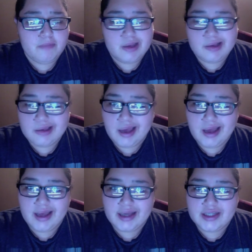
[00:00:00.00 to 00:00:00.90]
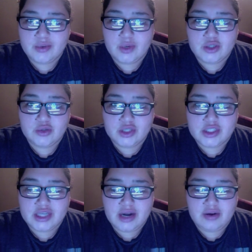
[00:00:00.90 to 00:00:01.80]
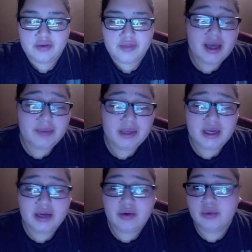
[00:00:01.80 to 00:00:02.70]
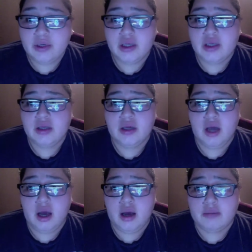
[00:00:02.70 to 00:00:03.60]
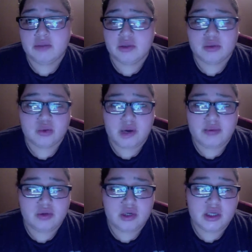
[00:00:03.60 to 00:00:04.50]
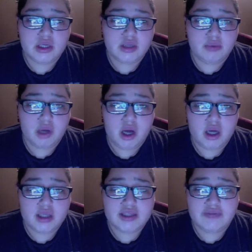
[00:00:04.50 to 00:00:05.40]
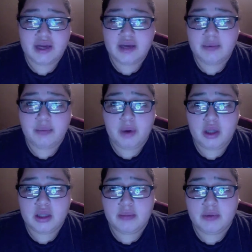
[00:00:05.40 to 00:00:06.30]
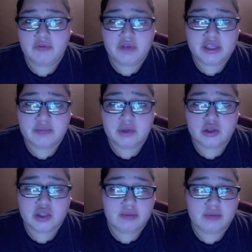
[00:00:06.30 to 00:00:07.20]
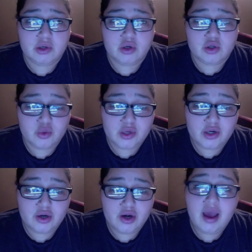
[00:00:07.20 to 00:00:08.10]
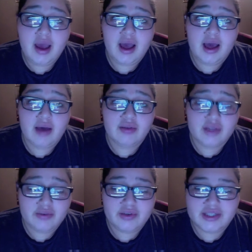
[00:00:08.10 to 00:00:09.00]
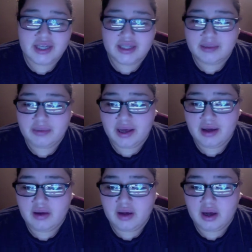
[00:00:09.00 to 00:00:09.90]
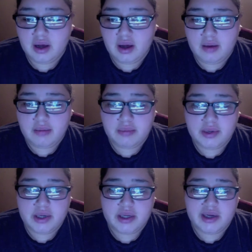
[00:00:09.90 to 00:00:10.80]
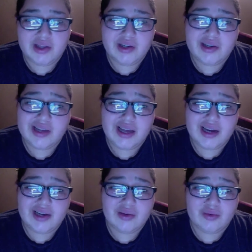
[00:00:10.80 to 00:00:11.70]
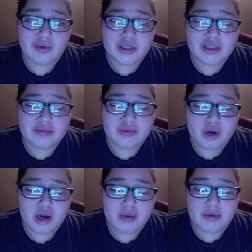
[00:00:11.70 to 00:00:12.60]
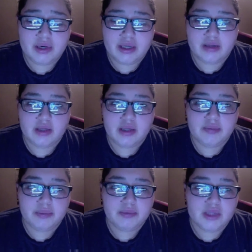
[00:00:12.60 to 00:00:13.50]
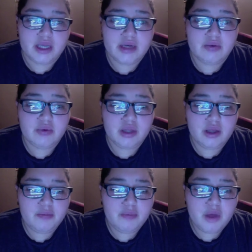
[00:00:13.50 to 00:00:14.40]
yeah, I actually want to do a channel of that. And I don't really subscribe to any blogs. If I come upon them on Facebook, Tumblr, or Twitter, I'll definitely check them out. But other than that, I don't really subscribe and, like, keep updated with them.